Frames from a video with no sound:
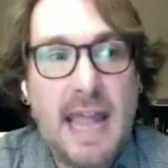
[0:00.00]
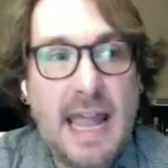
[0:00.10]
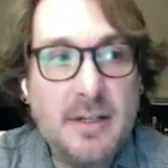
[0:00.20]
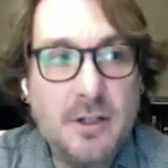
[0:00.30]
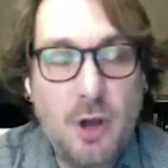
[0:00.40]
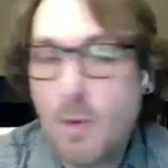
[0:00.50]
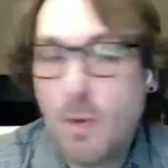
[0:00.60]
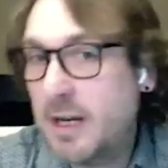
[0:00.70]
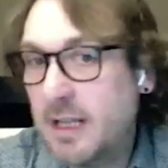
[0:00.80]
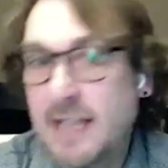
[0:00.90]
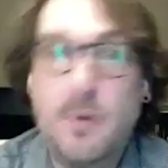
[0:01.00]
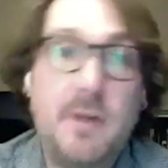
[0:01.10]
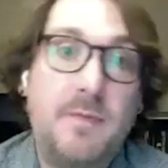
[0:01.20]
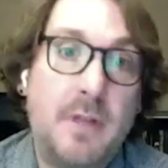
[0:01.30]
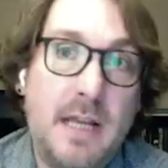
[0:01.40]
and you don't want to neglect
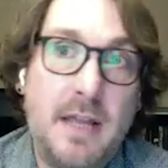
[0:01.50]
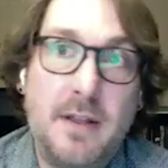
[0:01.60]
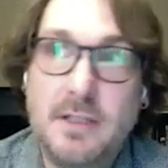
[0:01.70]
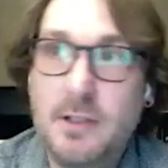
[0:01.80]
one for the other.